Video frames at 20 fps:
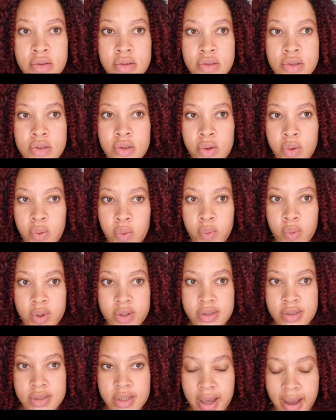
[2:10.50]
So
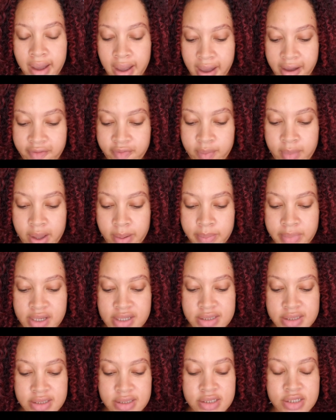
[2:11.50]
once I have my
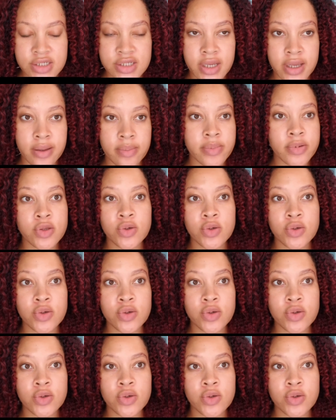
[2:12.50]
basic shape,